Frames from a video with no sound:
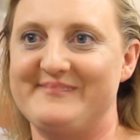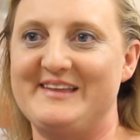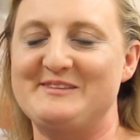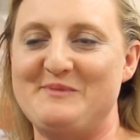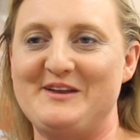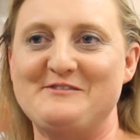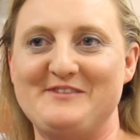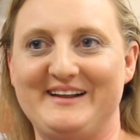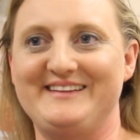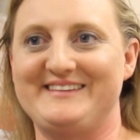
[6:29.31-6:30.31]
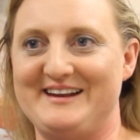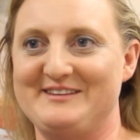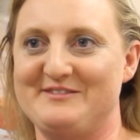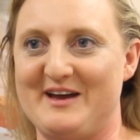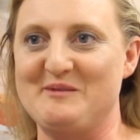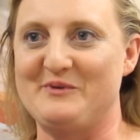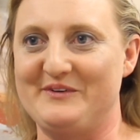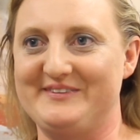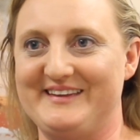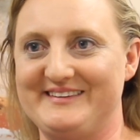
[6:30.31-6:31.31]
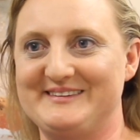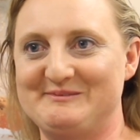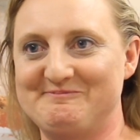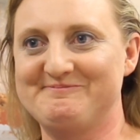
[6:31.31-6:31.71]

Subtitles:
It's been a really satisfying process.